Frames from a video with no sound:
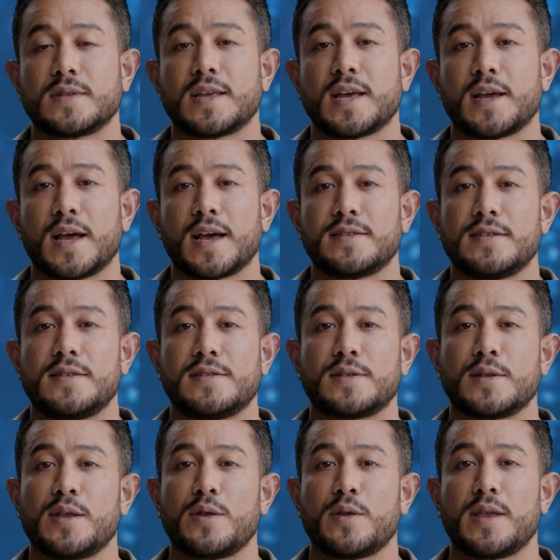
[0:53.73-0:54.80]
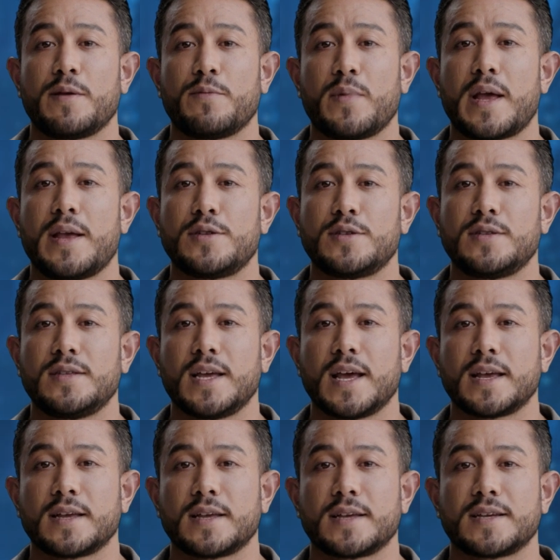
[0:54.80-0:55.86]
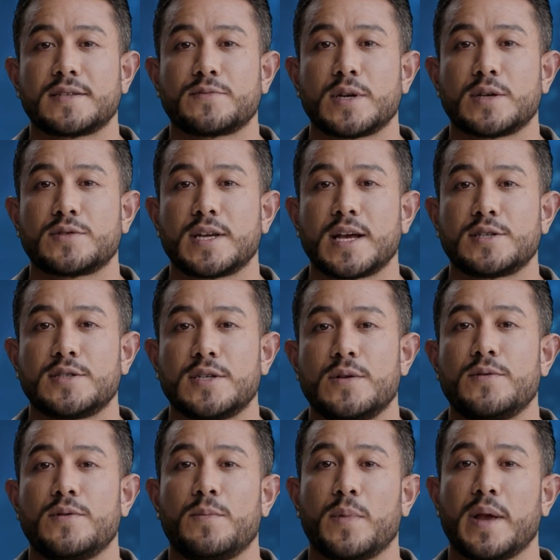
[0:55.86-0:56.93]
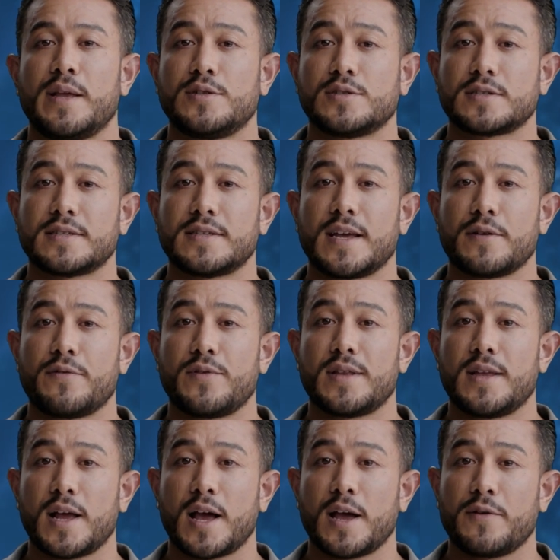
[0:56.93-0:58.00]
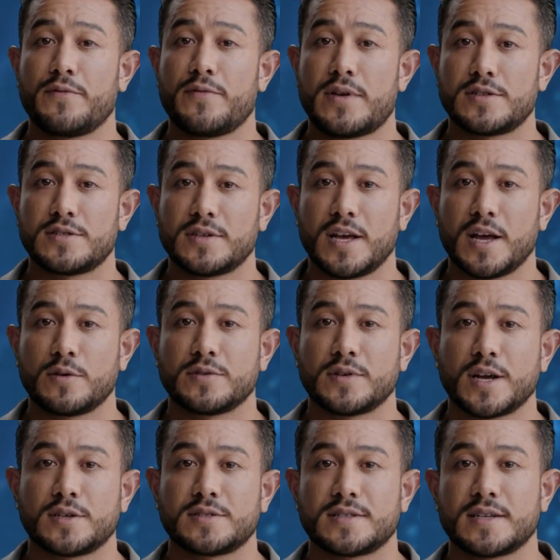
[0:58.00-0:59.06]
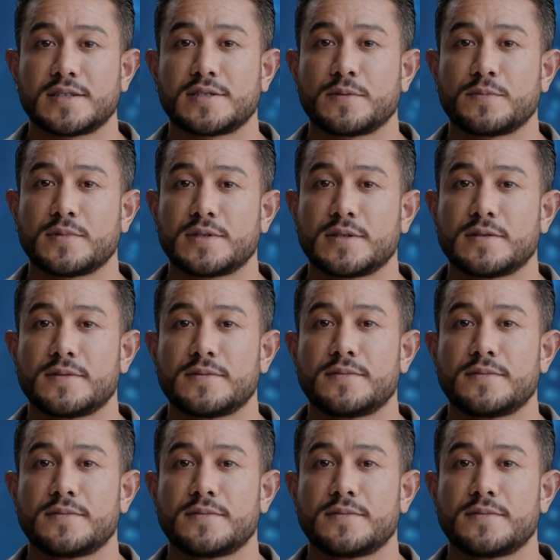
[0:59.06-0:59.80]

In essence, clean patient data is foundational to patient safety and efficient healthcare systems.